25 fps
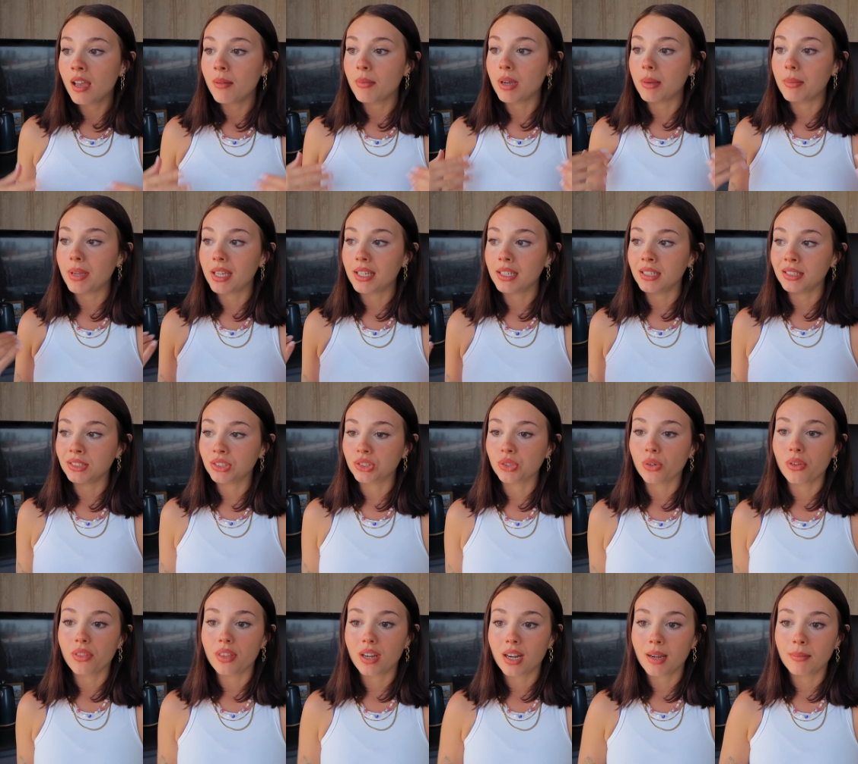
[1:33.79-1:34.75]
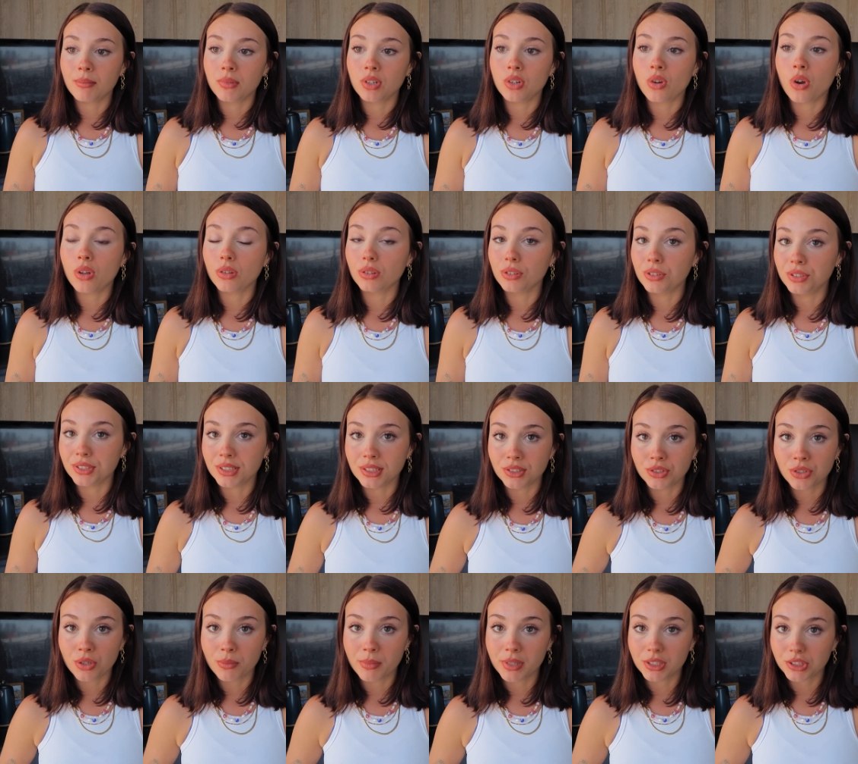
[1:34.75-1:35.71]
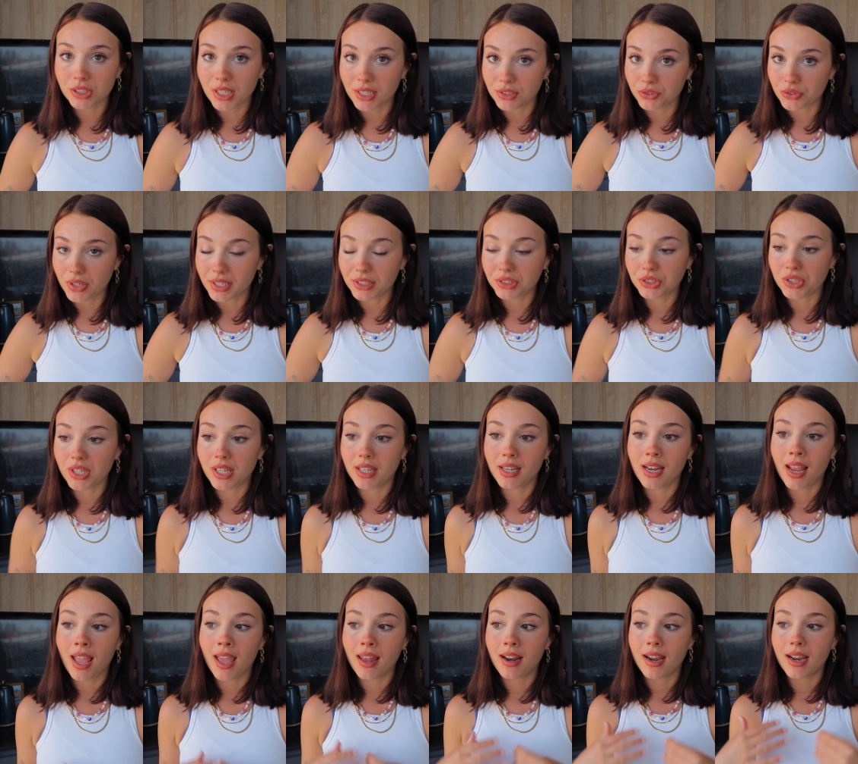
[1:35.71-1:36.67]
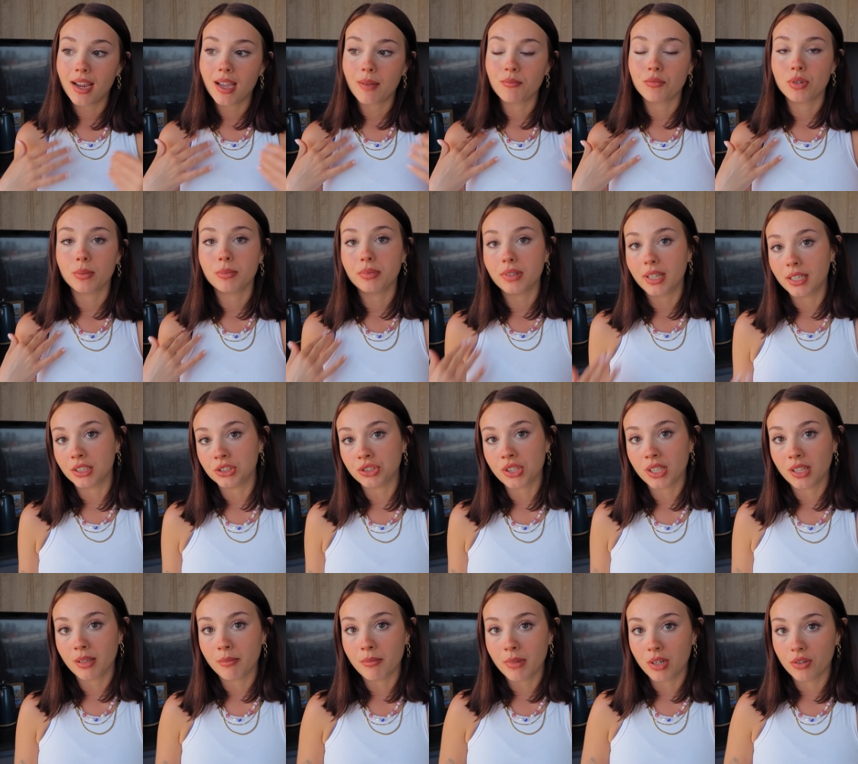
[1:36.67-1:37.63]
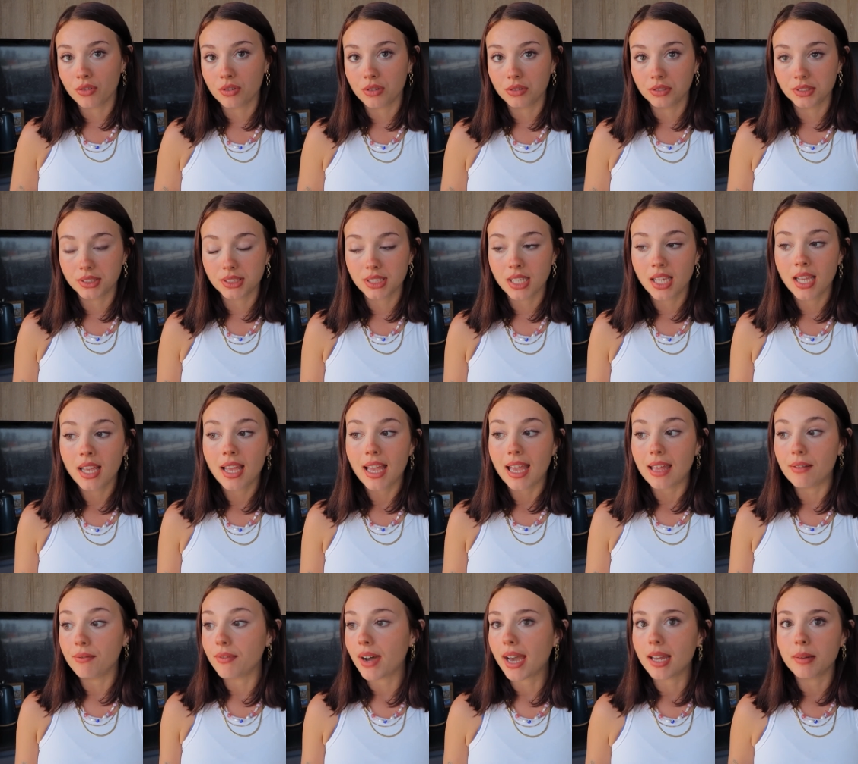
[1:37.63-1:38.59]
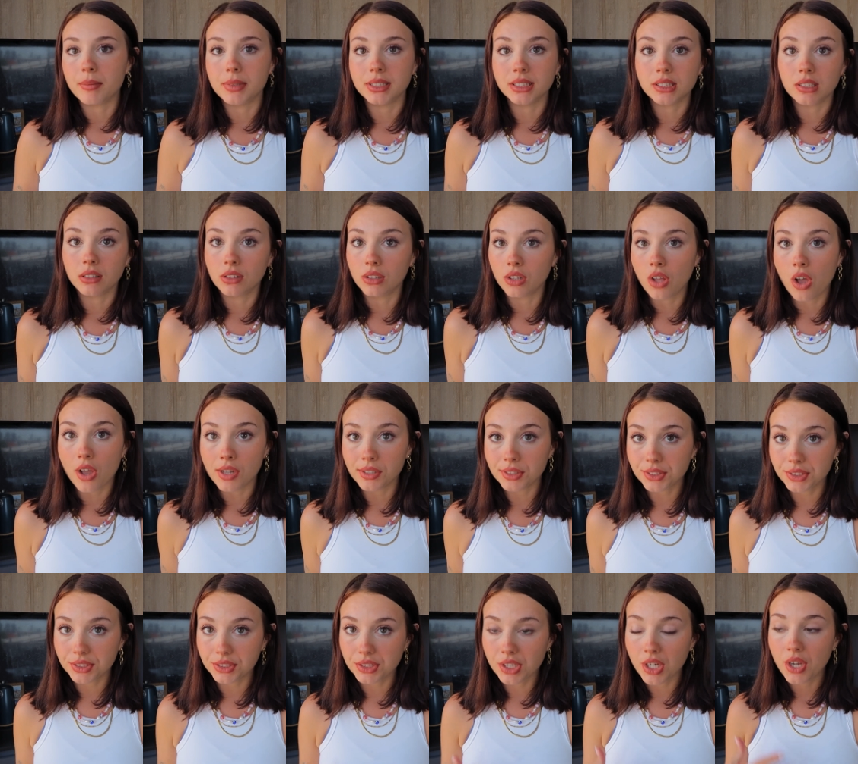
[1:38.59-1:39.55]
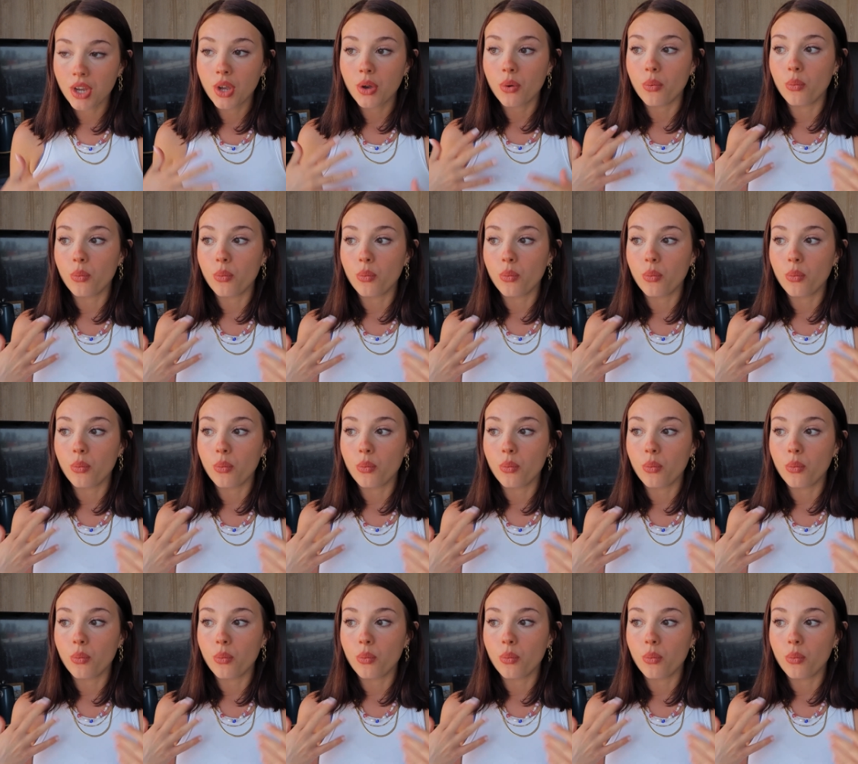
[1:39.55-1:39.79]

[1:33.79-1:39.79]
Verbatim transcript: by making sure that I'm not losing too much hydration and I am replenishing the minerals and vitamins lost